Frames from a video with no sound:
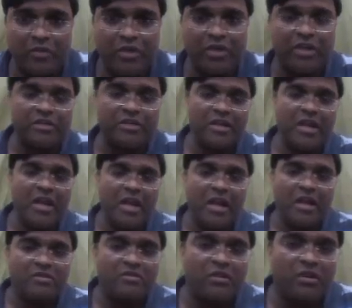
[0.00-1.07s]
A by
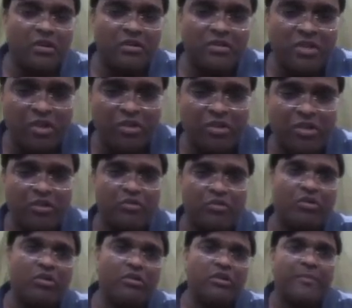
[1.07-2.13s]
2 and a
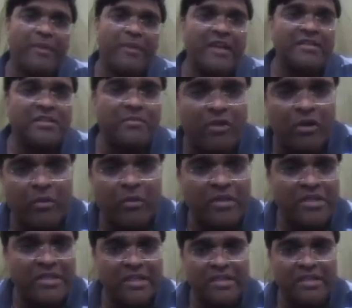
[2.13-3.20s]
by 4
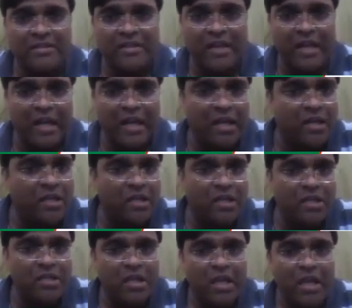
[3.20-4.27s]
is the vertex.
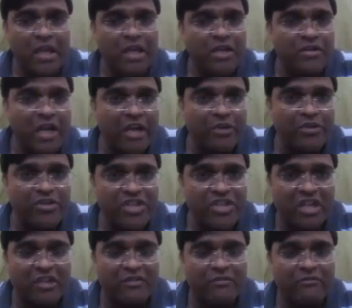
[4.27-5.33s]
So see, you
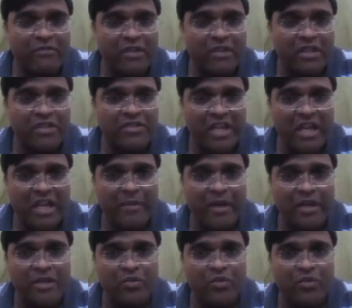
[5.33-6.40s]
always apply some common
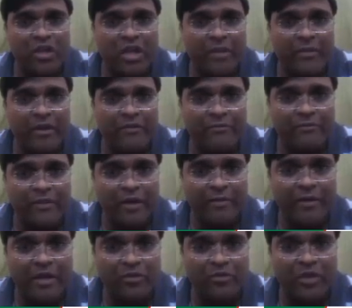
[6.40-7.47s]
sense and
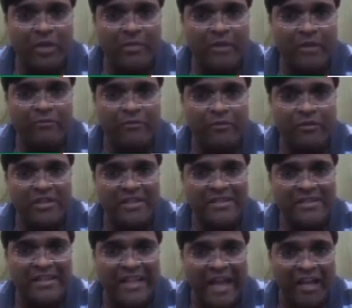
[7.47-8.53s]
you try to
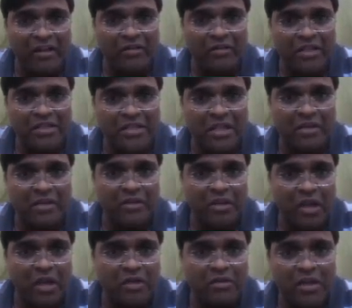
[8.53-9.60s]
check whether this a by
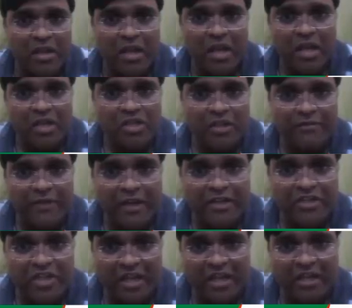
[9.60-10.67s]
2 or
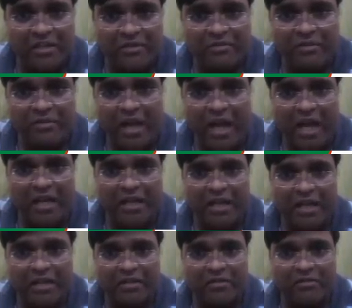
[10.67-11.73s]
a by 4 is
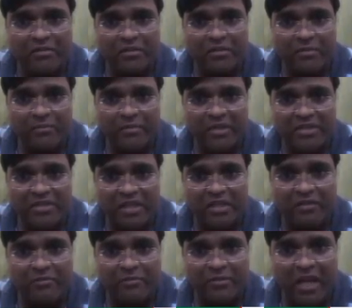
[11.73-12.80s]
lying on this curve or
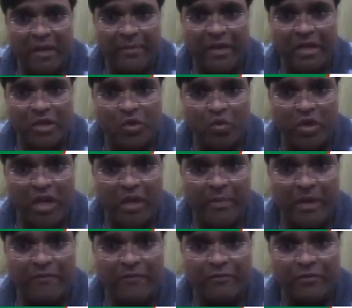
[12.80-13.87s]
not. So if I
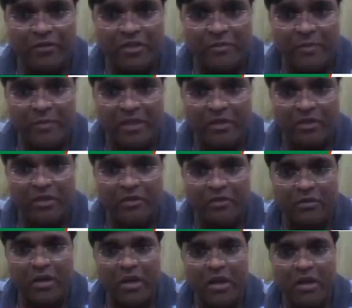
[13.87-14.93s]
check it, I'll
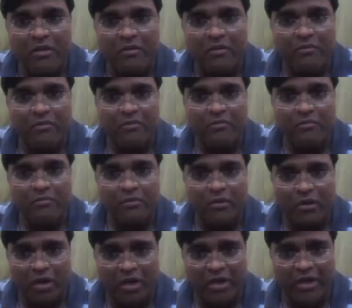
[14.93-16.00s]
get, we
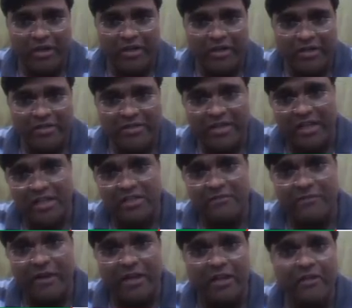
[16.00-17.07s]
see a by 2 a by
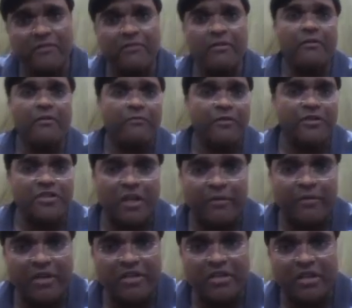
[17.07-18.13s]
4, this particular
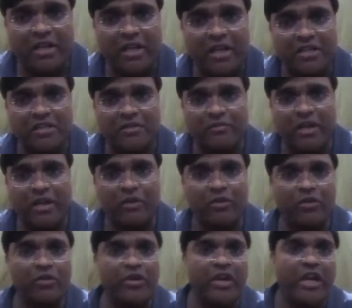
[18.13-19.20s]

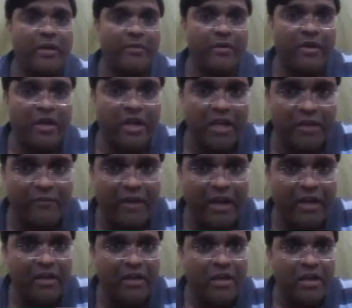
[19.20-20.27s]
coordinate
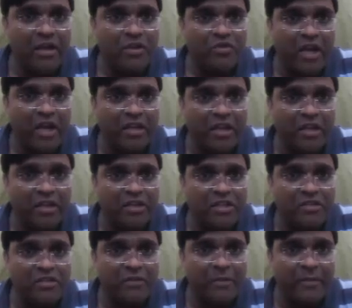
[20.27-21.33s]
satisfy the first
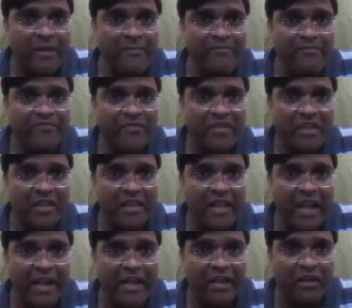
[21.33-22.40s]
equation, x square equal
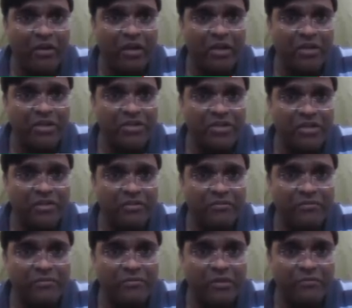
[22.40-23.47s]
to ay.
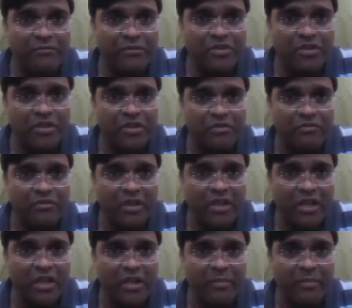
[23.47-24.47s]
So I think this will